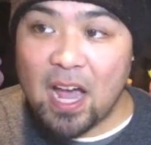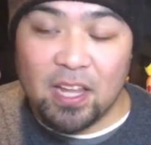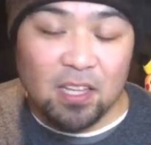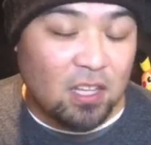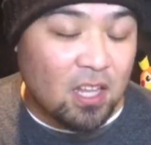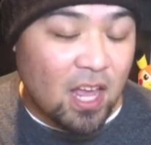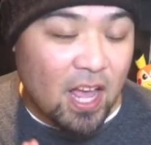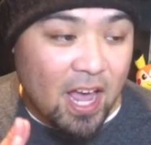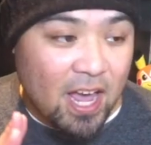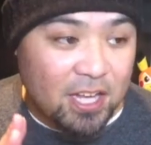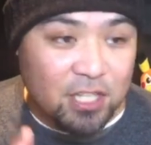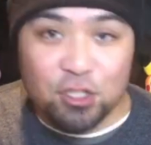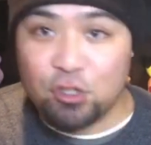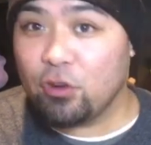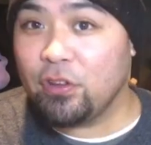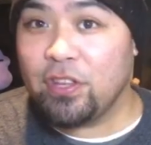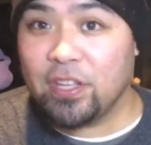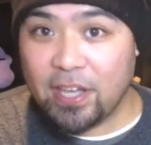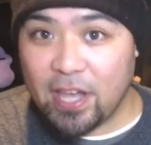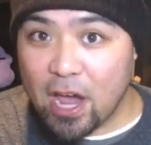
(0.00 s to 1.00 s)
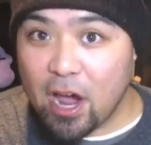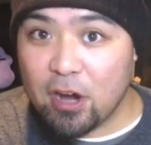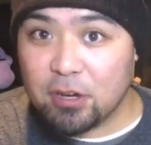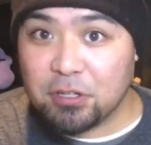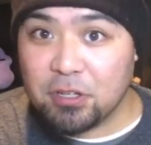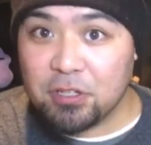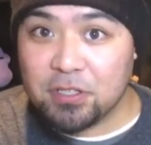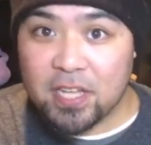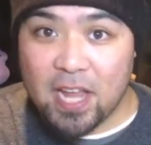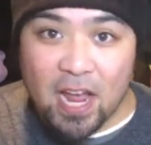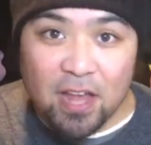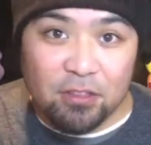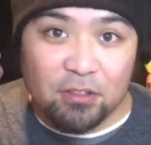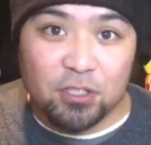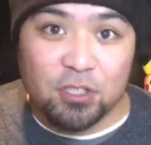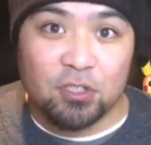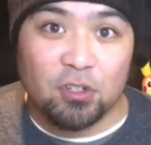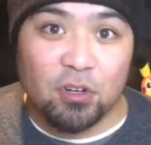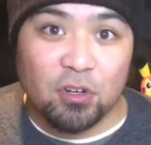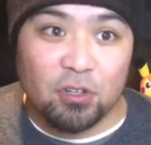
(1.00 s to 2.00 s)
I enjoy the characters and
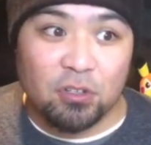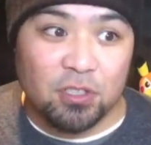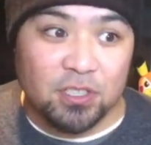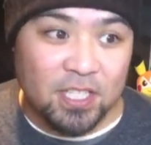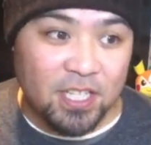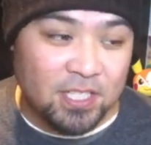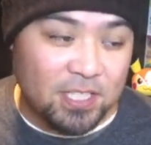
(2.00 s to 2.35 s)
their struggles.